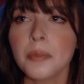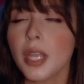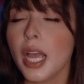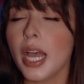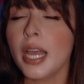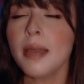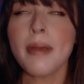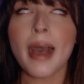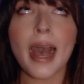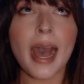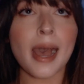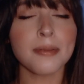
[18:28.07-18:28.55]

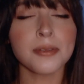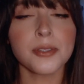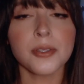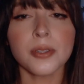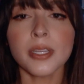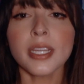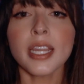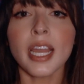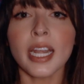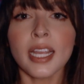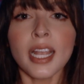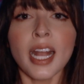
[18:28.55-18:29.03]
I'm
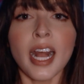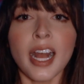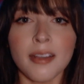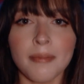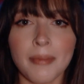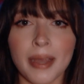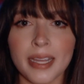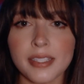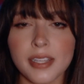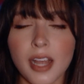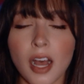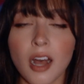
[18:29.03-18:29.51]
absolutely getting ahead of
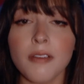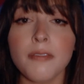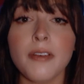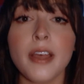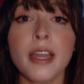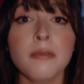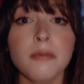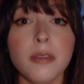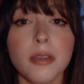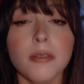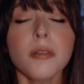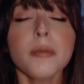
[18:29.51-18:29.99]
myself,
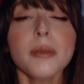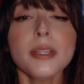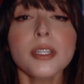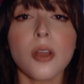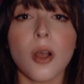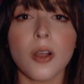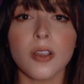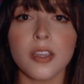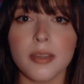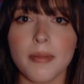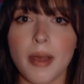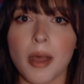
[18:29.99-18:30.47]
and we will be
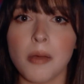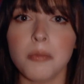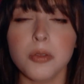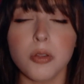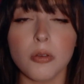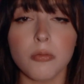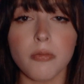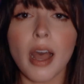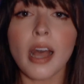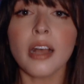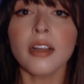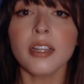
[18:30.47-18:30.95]
talking about
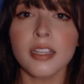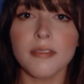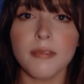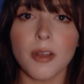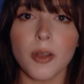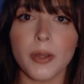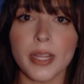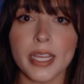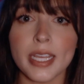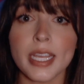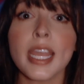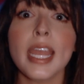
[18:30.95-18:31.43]
plurality
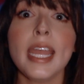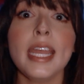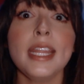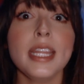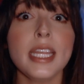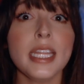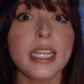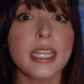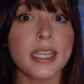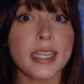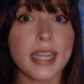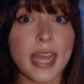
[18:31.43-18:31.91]
voting in
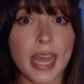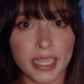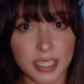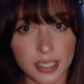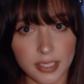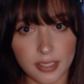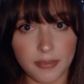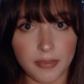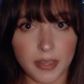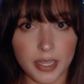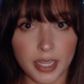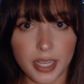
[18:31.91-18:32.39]
the
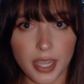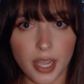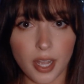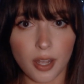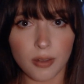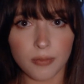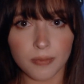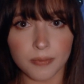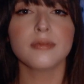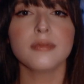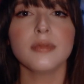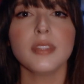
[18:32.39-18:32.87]
next
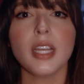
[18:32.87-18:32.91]
video.